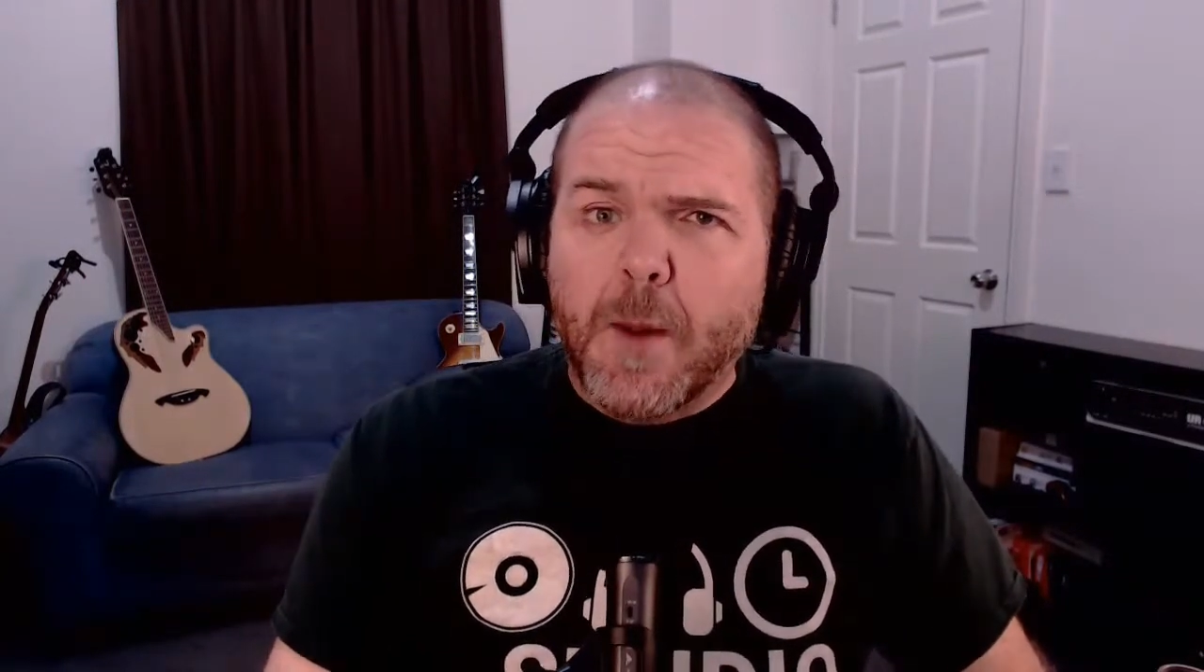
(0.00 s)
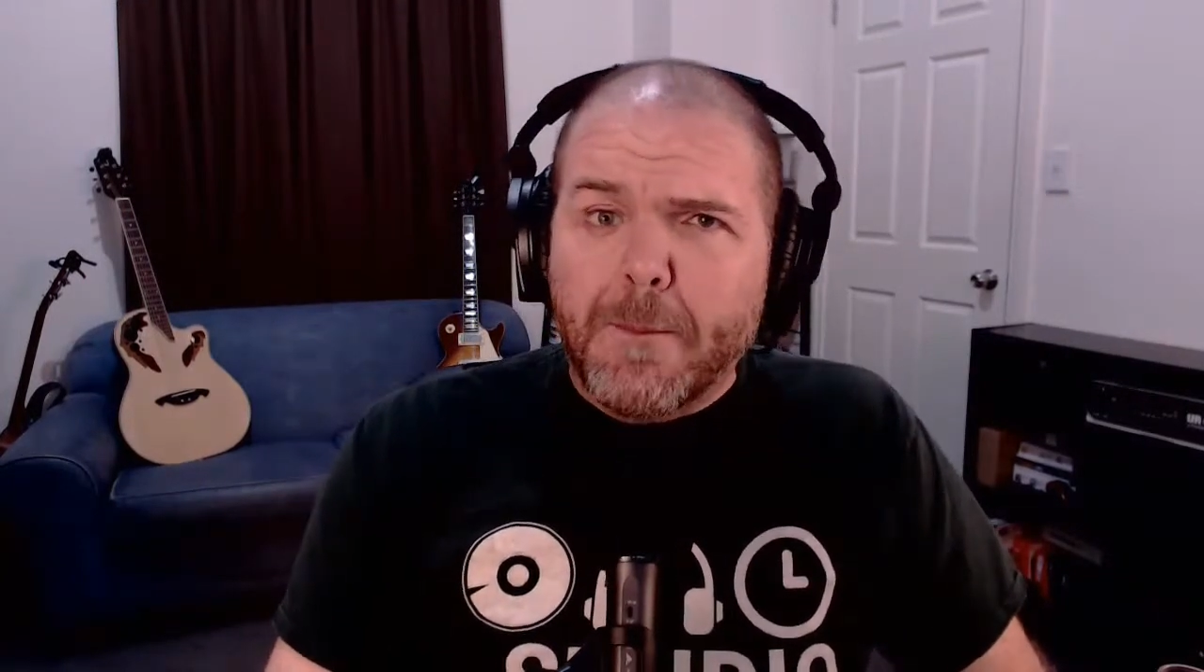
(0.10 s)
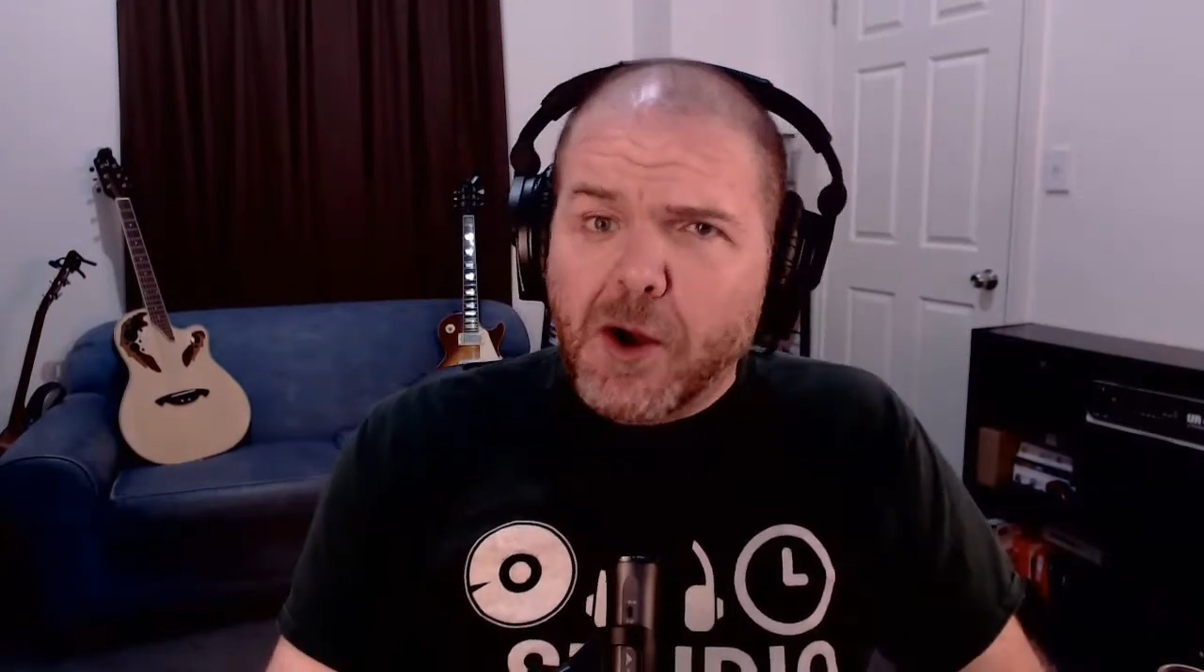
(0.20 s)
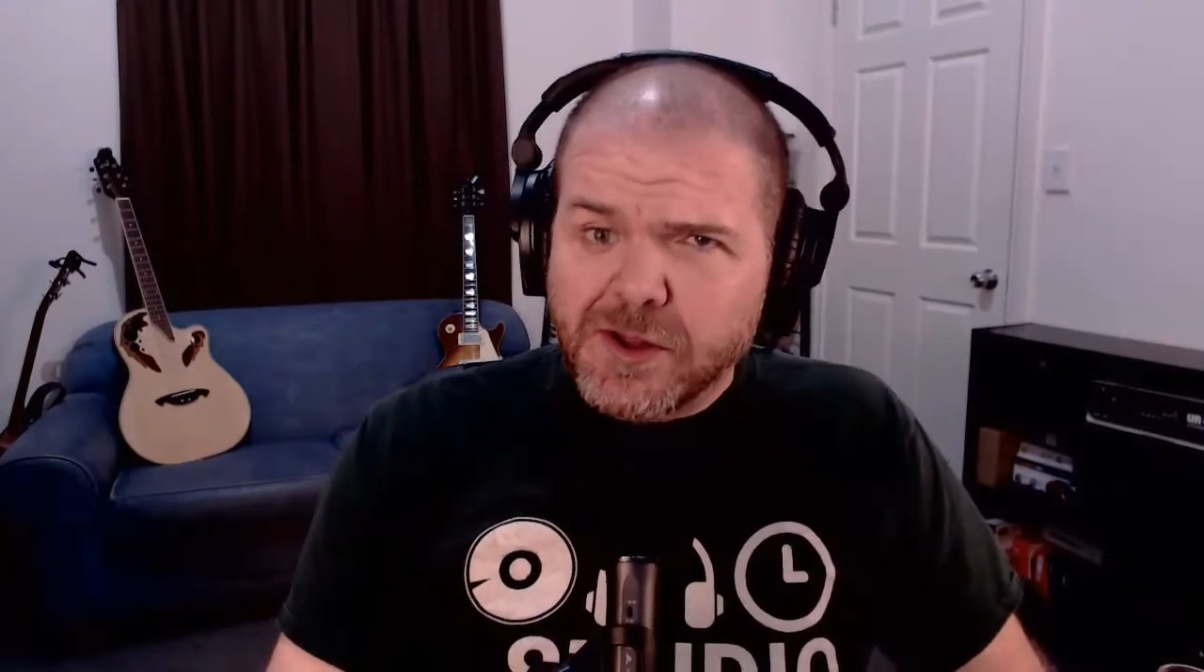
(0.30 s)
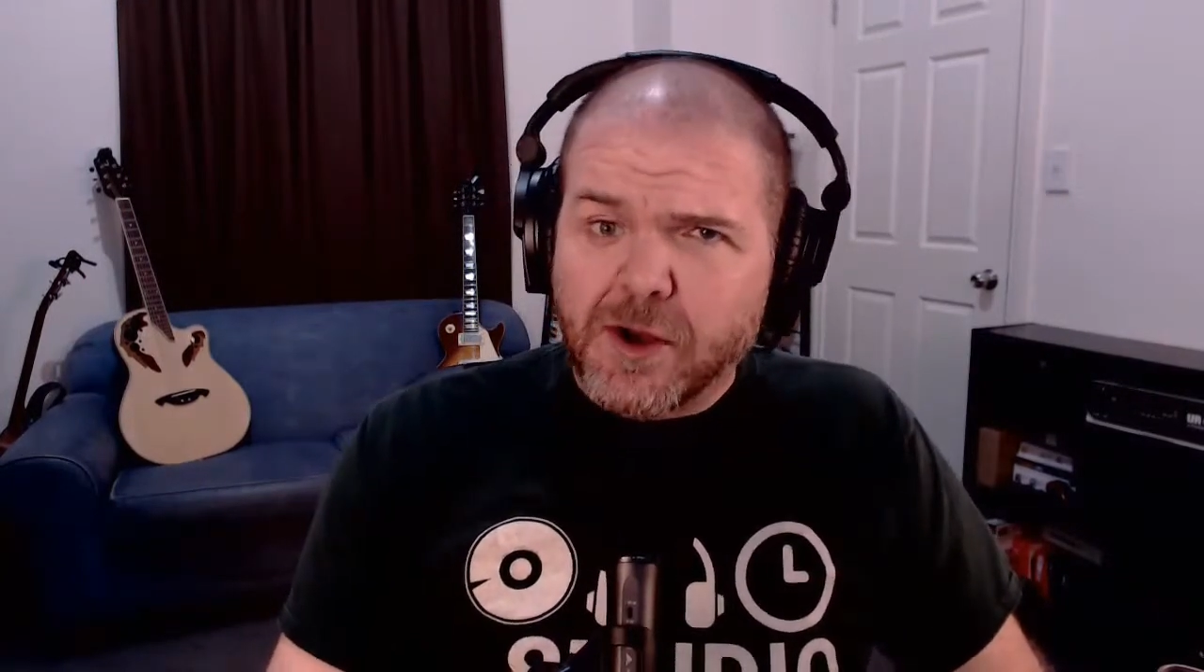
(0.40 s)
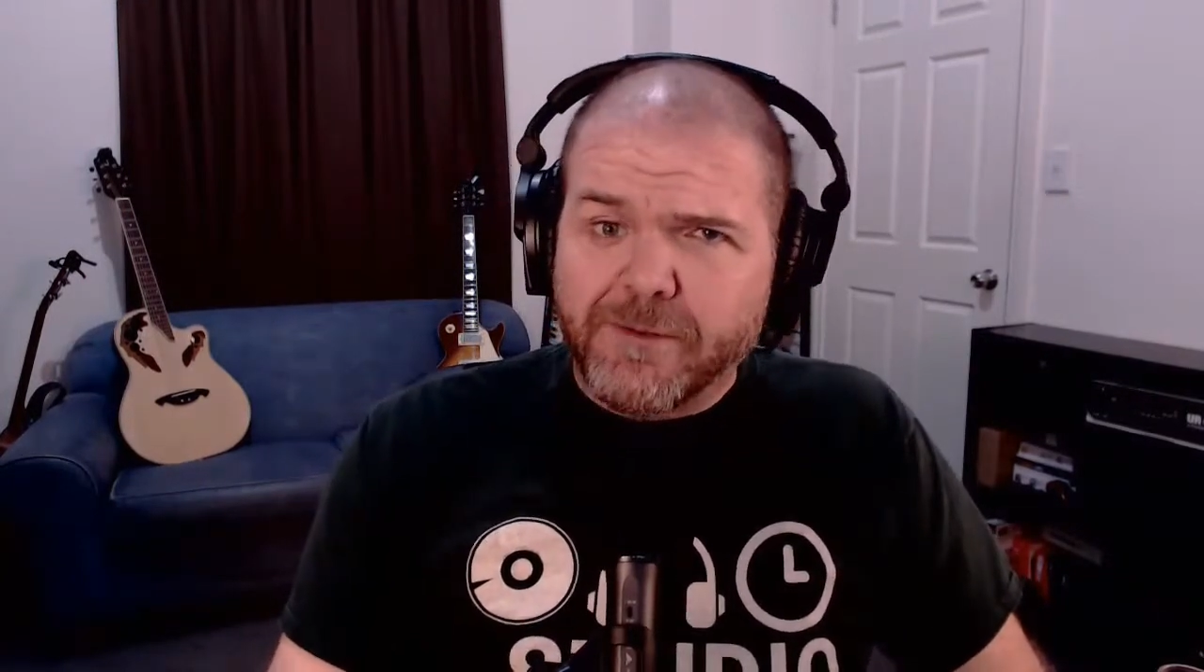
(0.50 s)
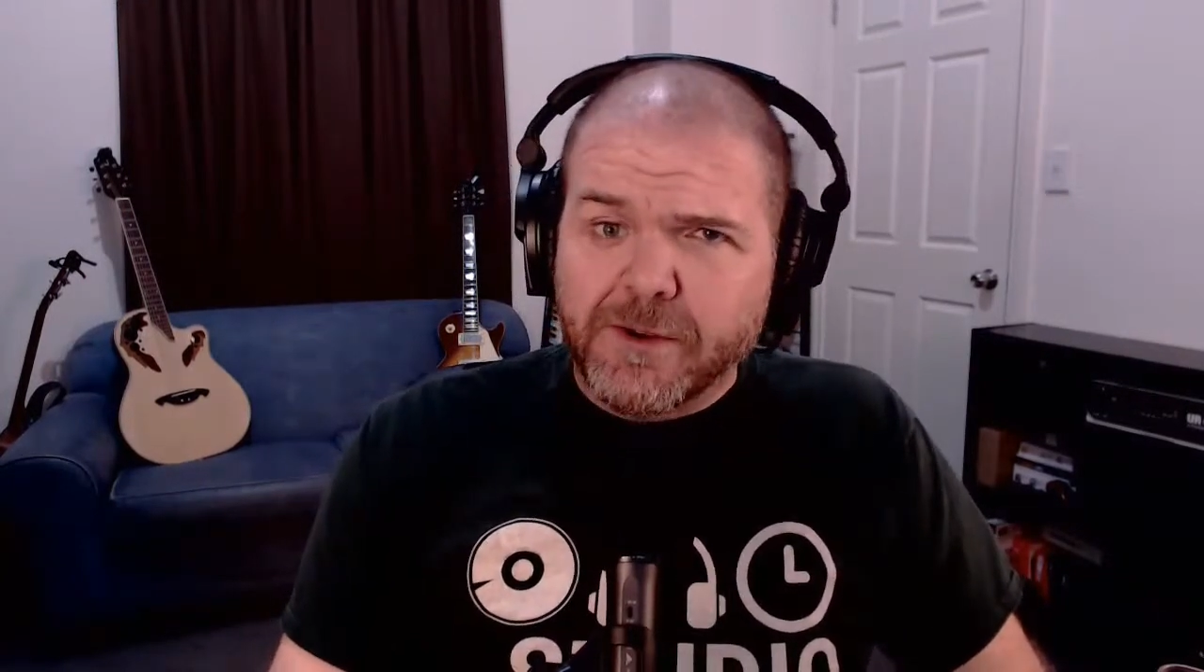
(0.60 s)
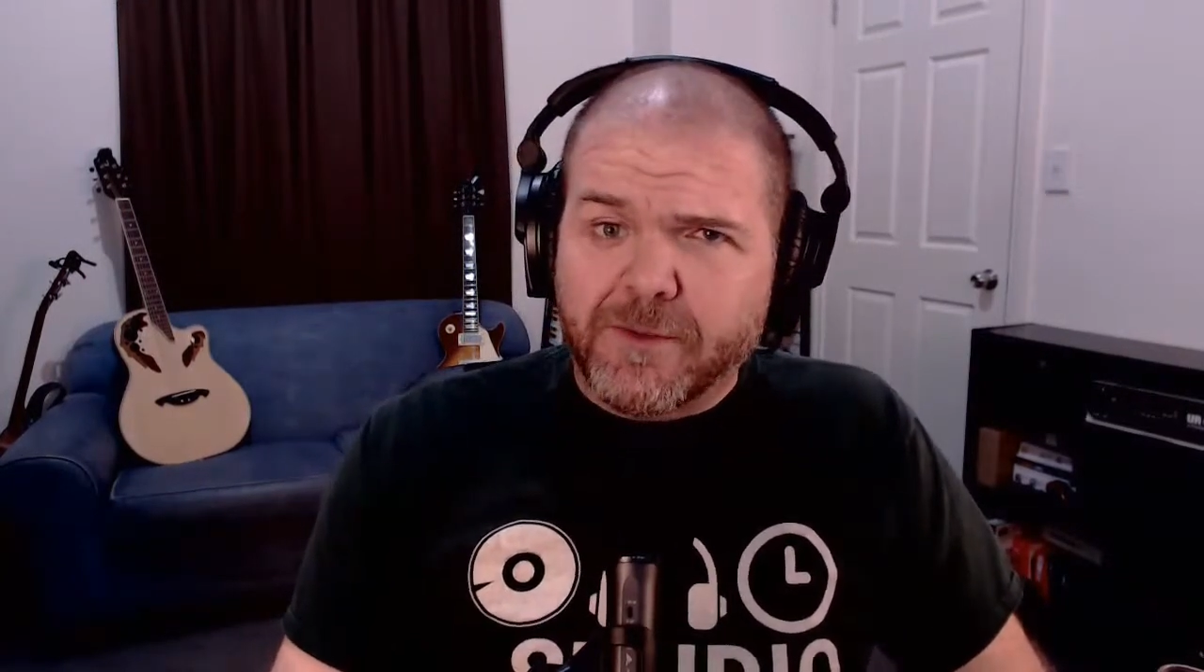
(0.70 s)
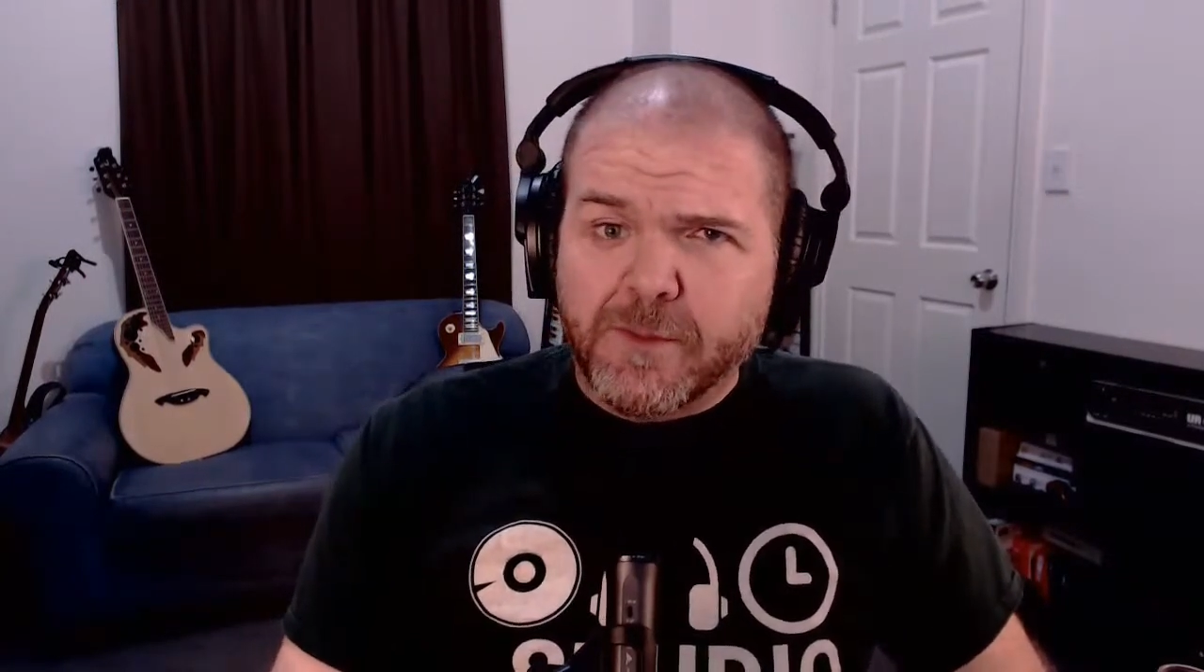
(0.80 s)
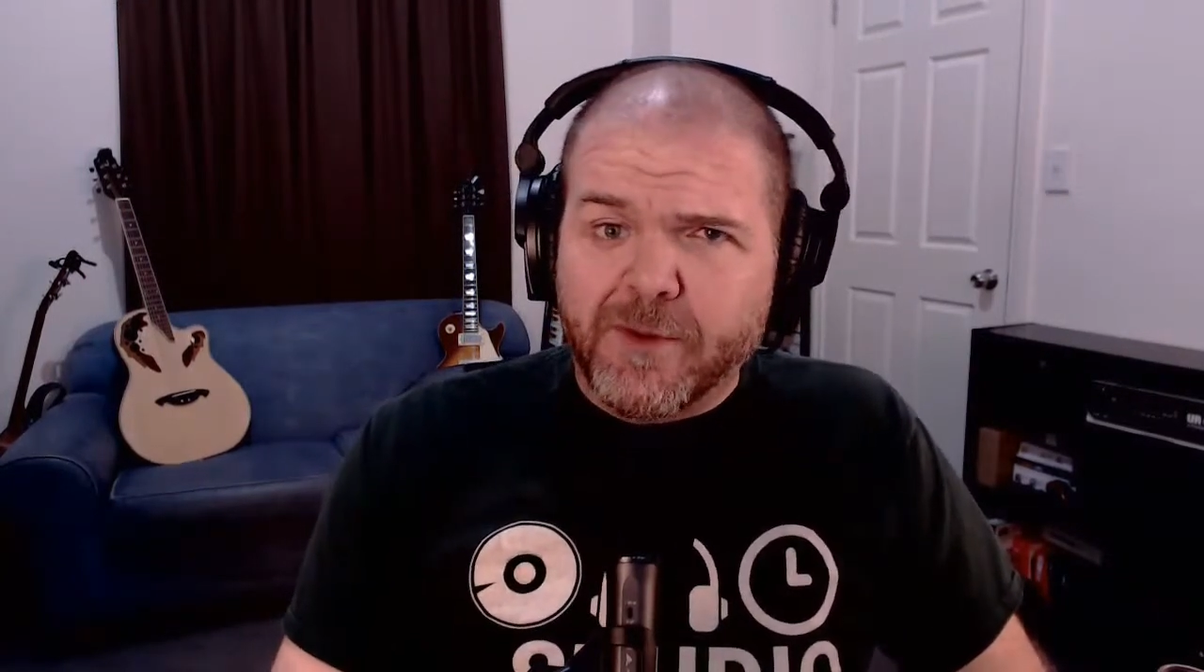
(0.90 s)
most often from